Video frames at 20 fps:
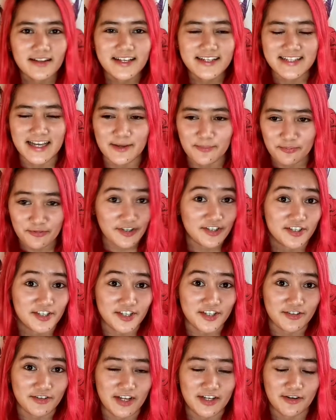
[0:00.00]
he's like
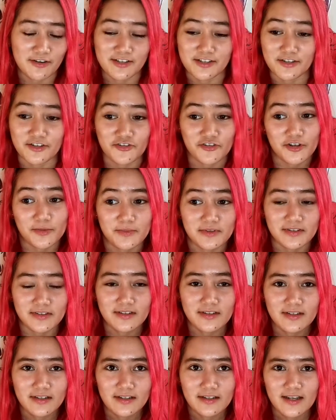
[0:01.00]
British, so I know he's not
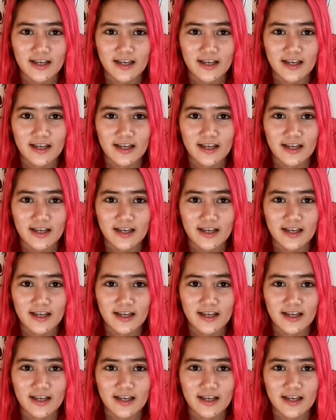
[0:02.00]
German.